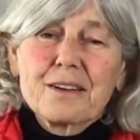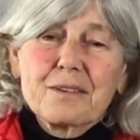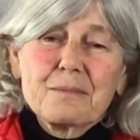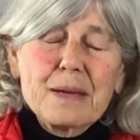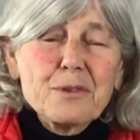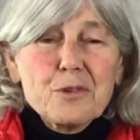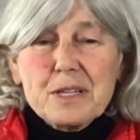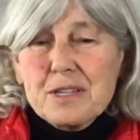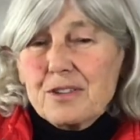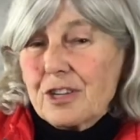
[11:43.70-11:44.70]
maybe you
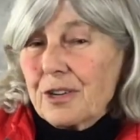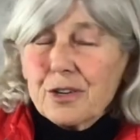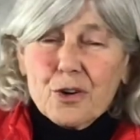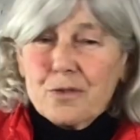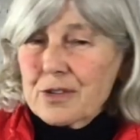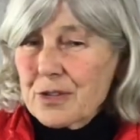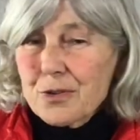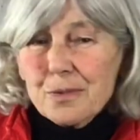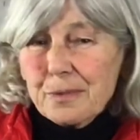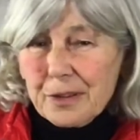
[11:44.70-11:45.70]
can share it over
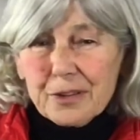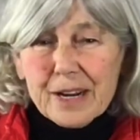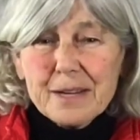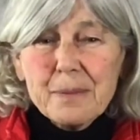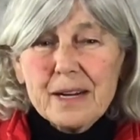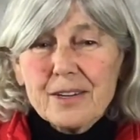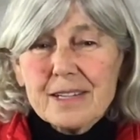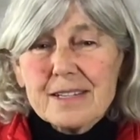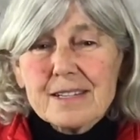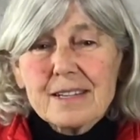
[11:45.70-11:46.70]
Zoom with
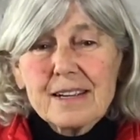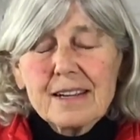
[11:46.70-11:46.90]
grandparents,